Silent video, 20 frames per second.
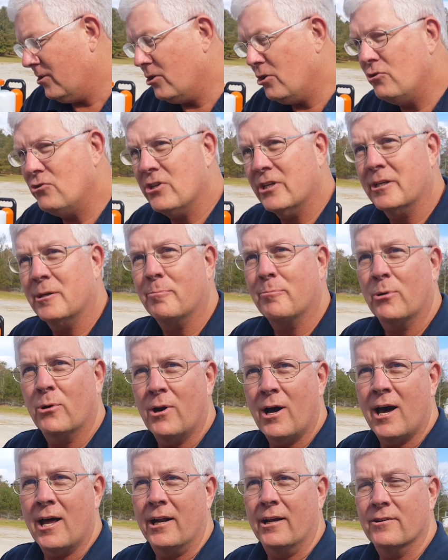using a
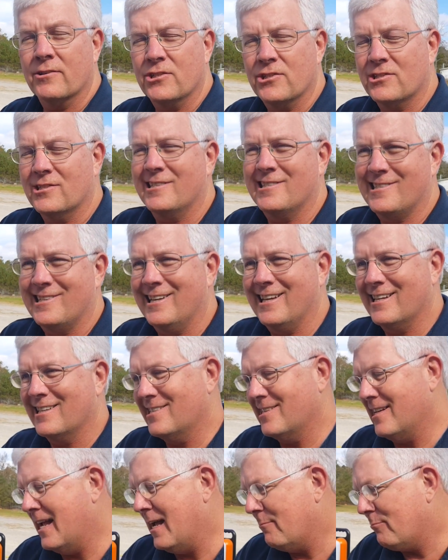product just as an
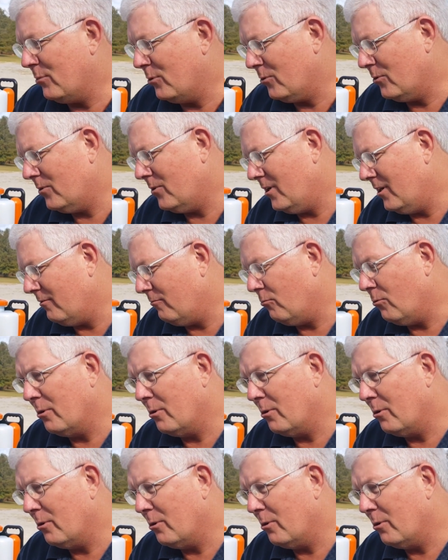example of